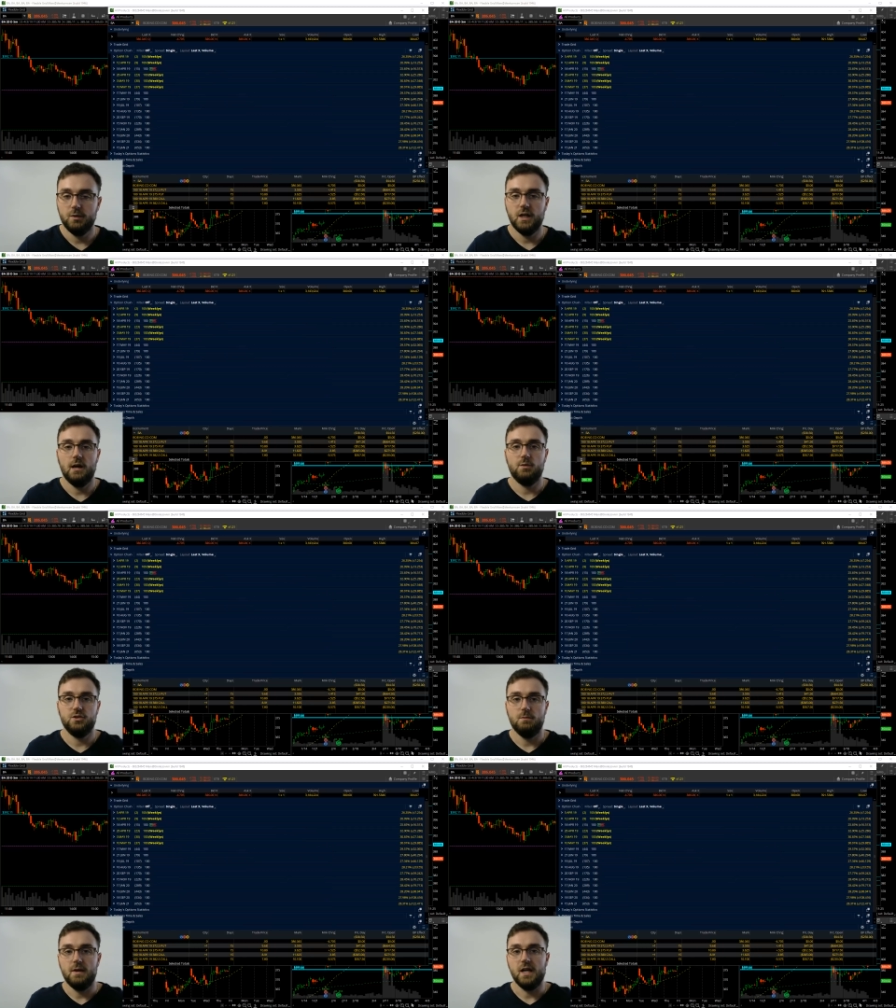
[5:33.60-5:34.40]
be able
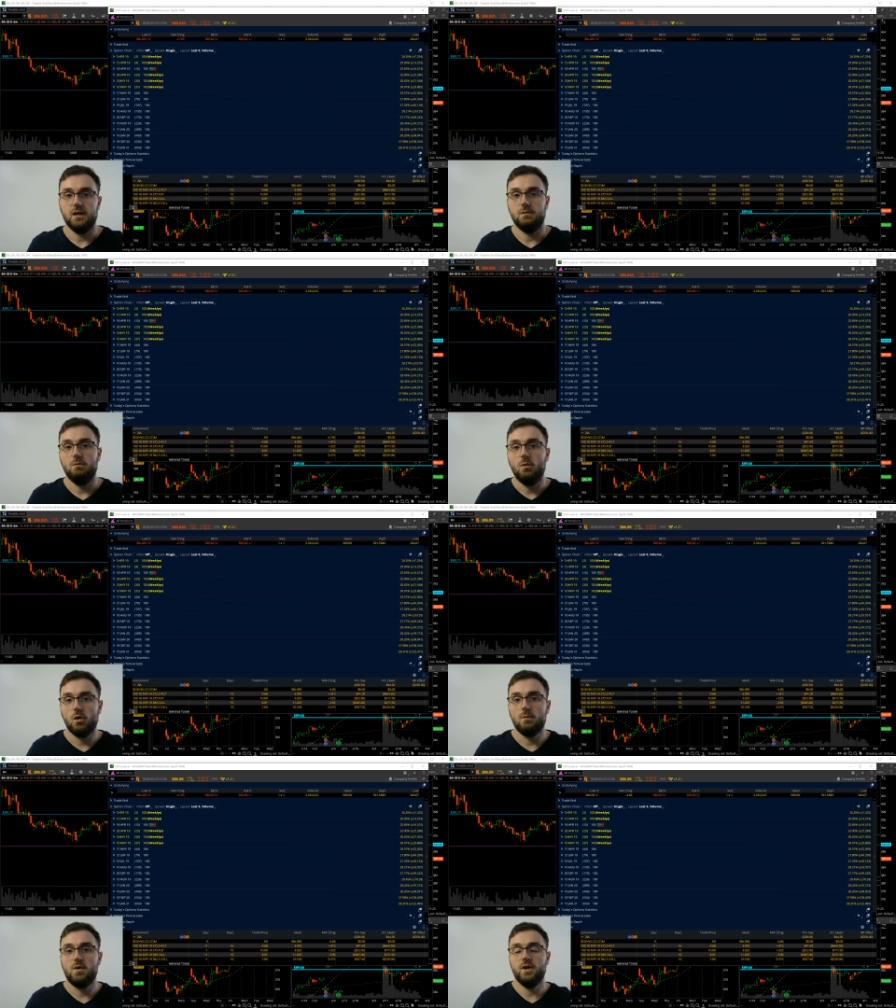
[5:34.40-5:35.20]
to make
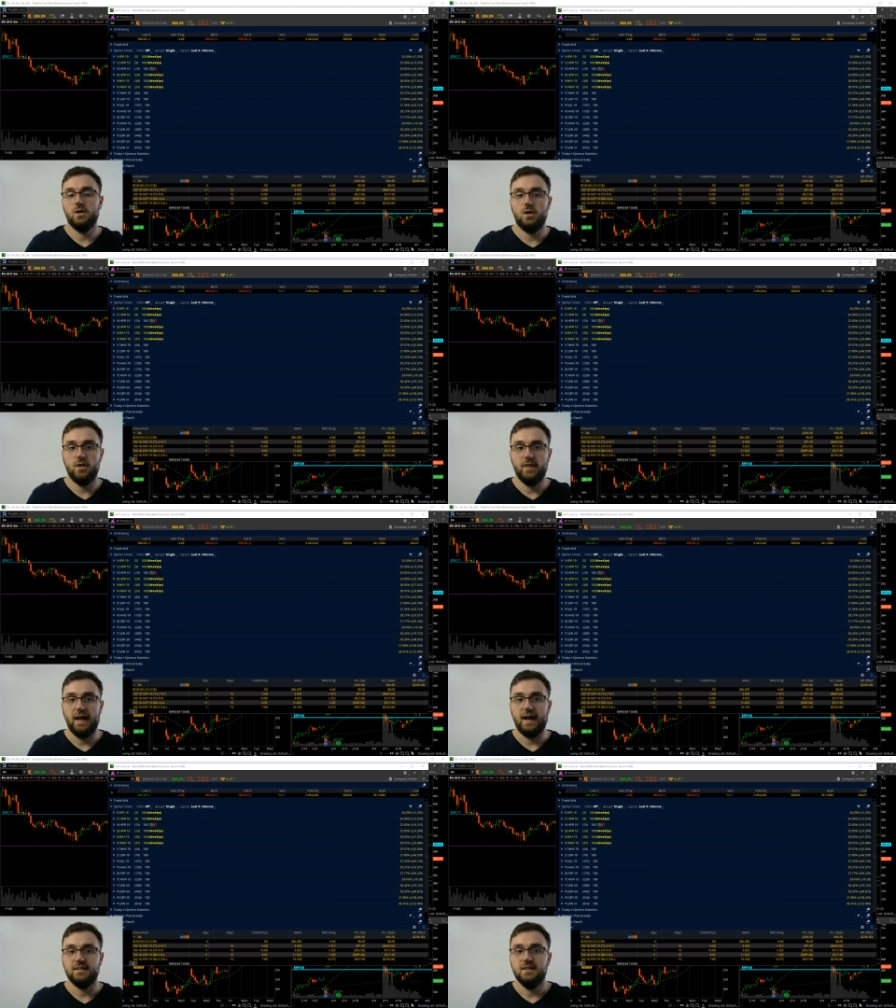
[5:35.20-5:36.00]
more money on
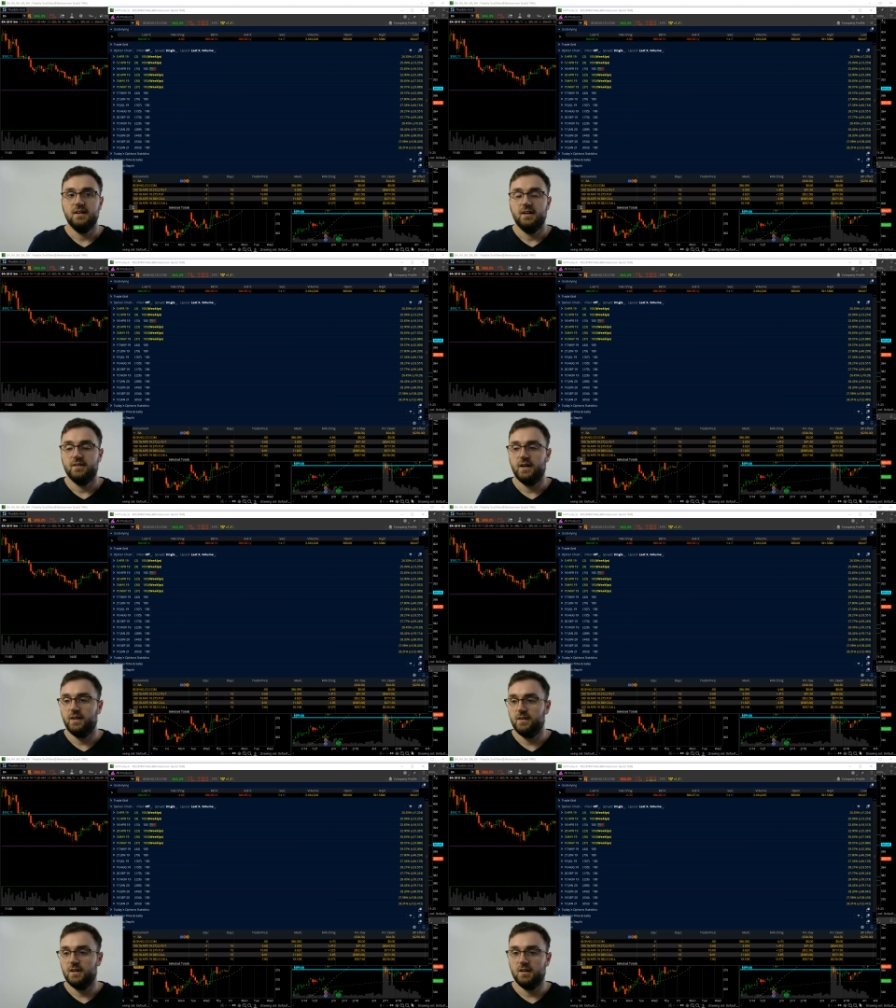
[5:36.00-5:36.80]
that
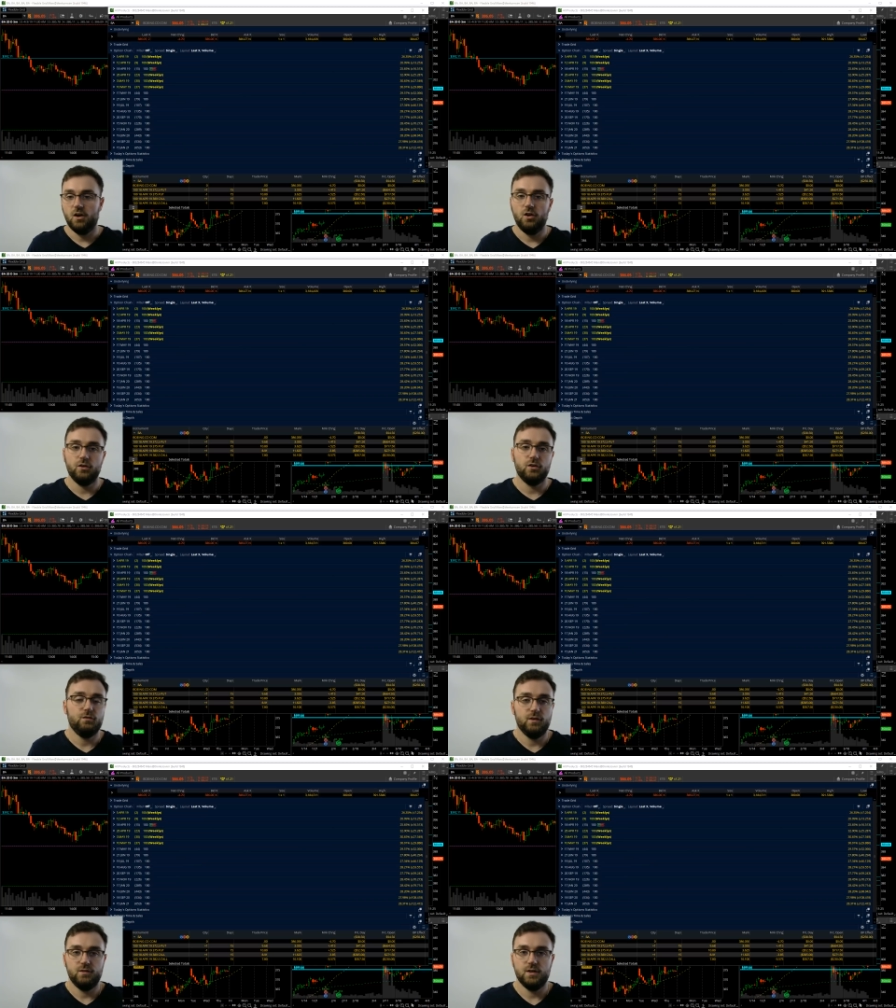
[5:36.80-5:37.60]
than the
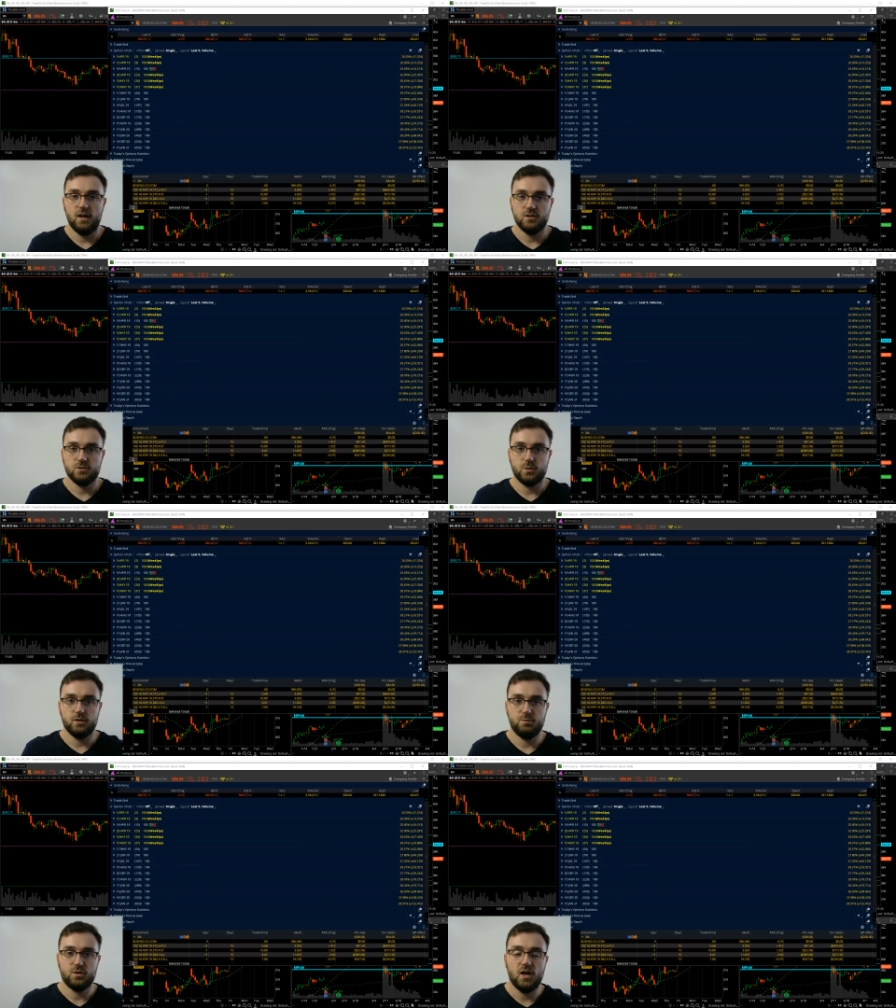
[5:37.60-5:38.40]
$150
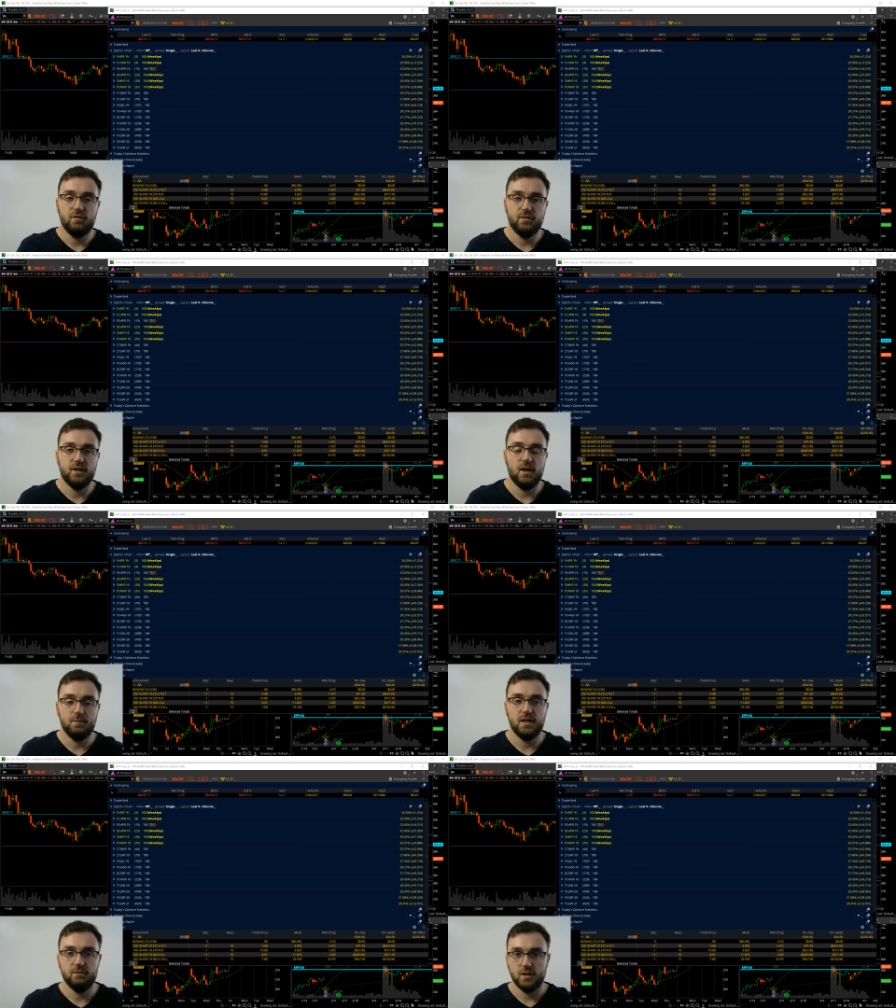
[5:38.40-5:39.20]
worth of profit
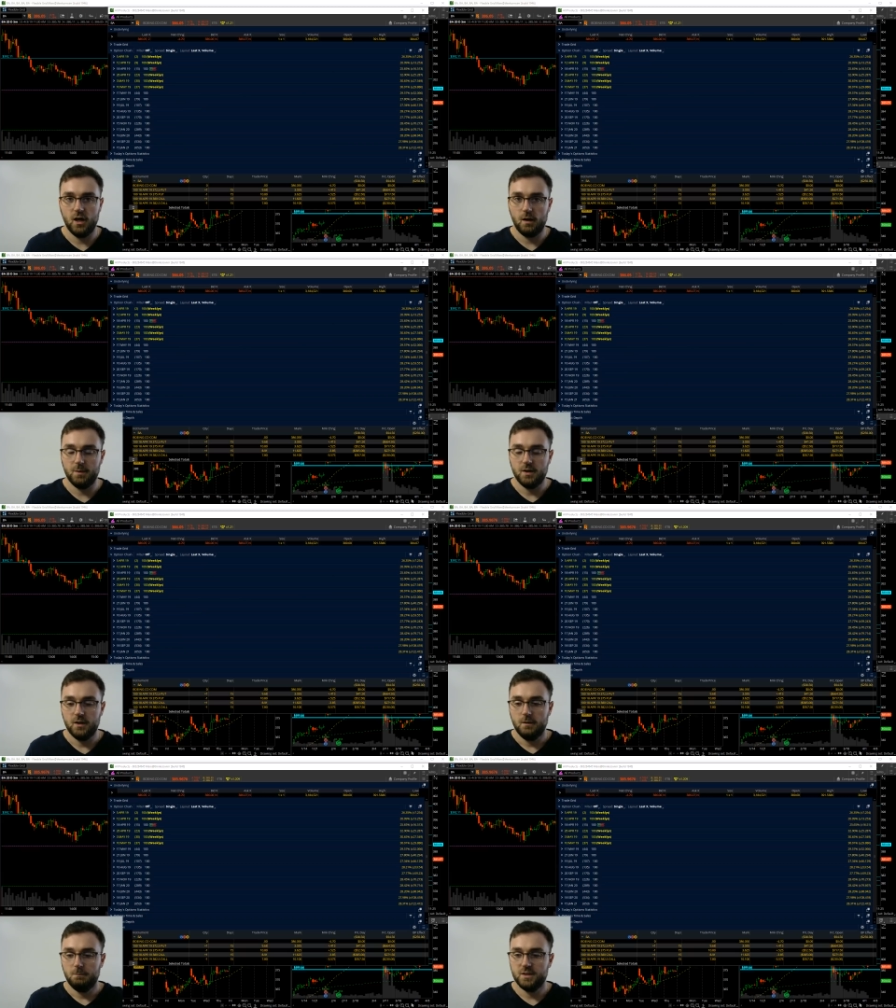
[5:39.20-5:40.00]
I'm giving up
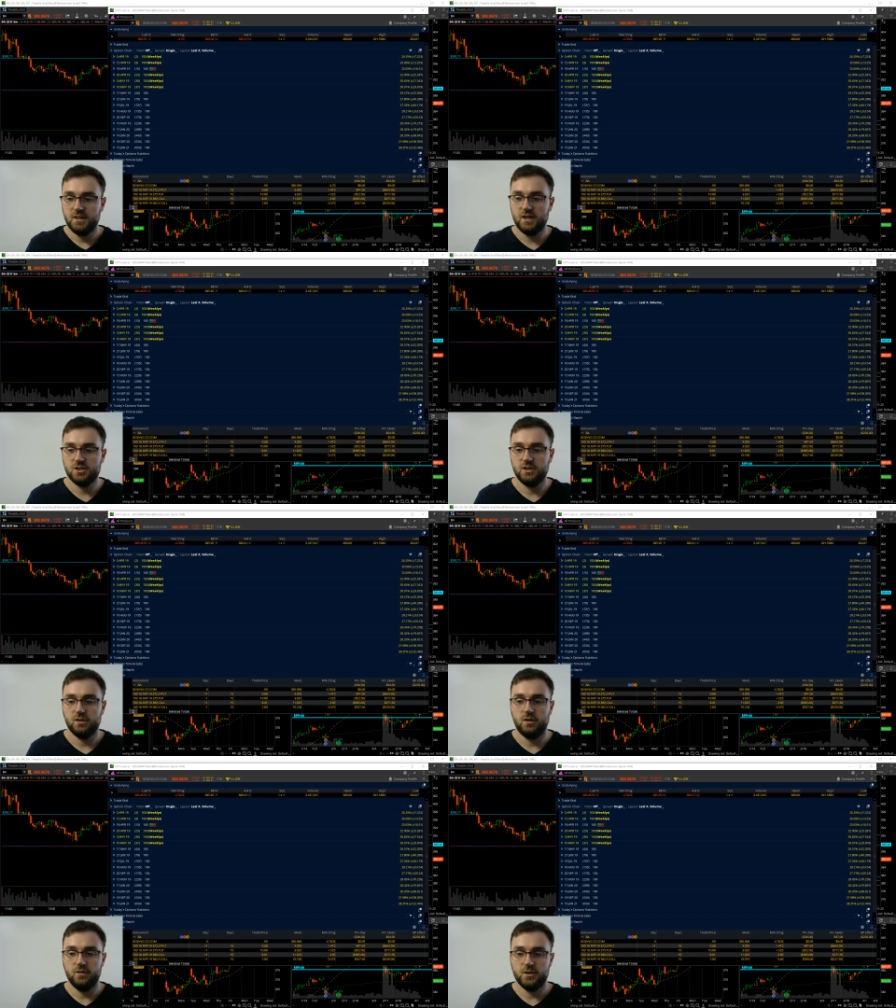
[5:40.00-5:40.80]

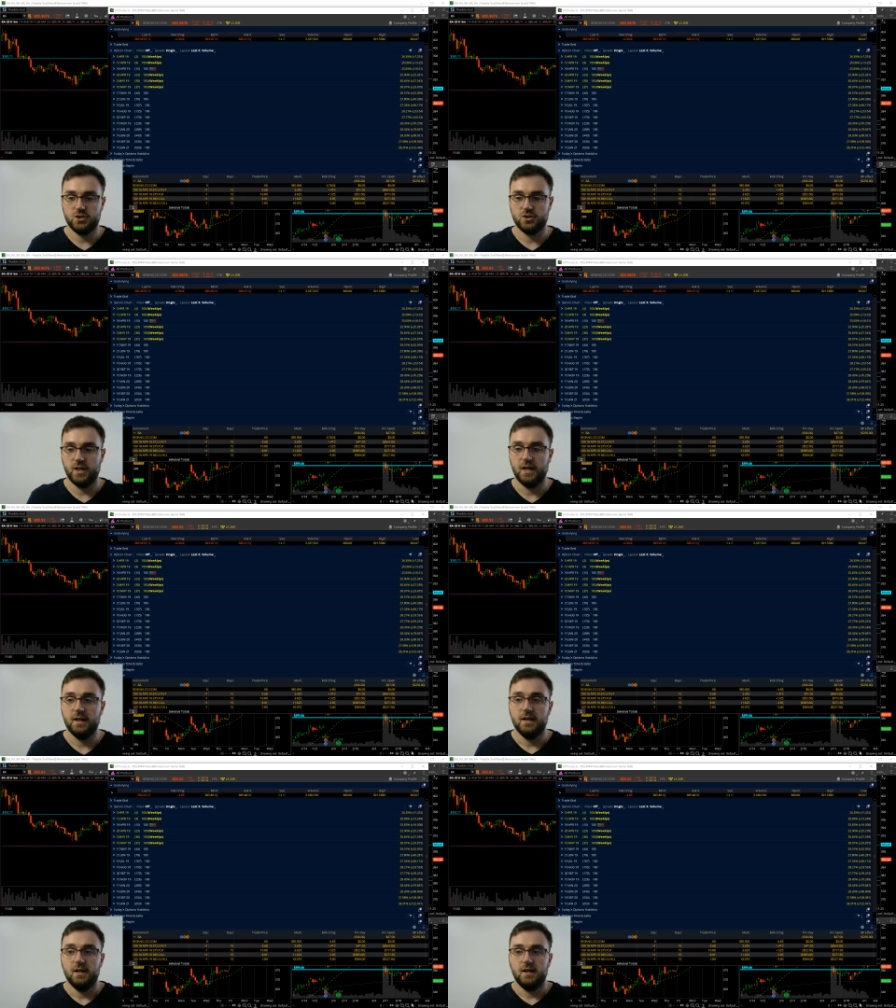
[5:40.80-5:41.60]
potentially on this
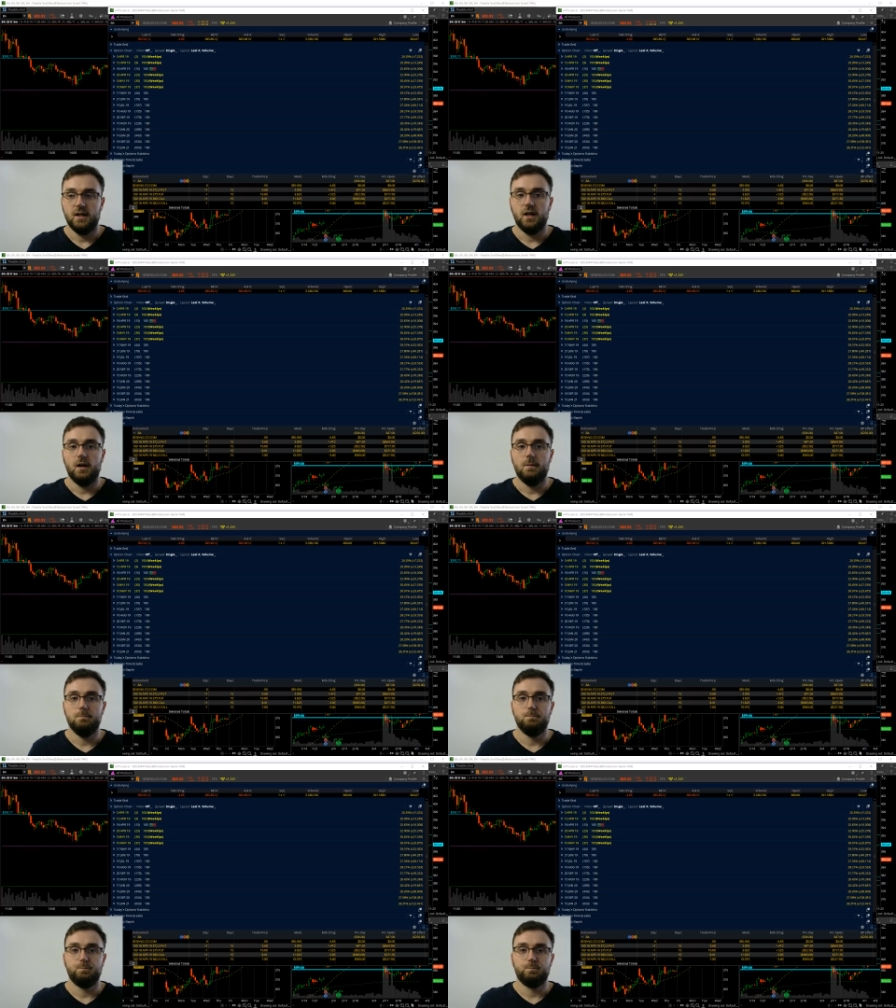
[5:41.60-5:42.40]
trade,
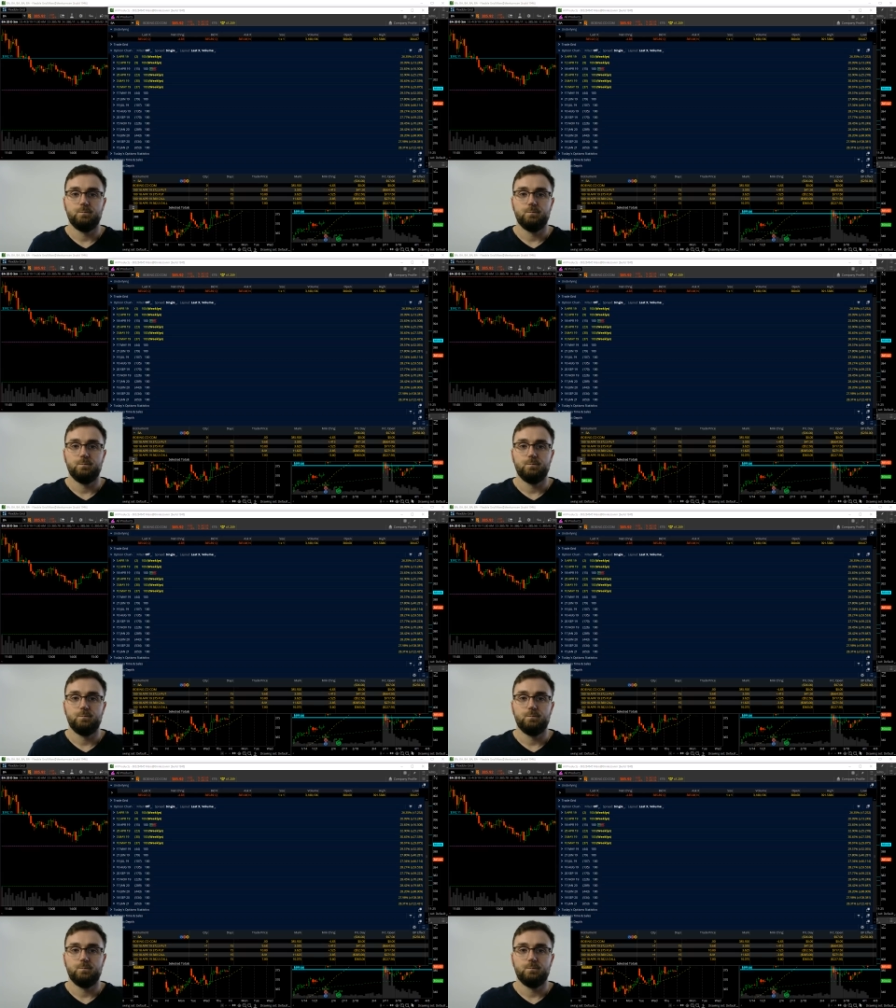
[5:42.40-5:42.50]
that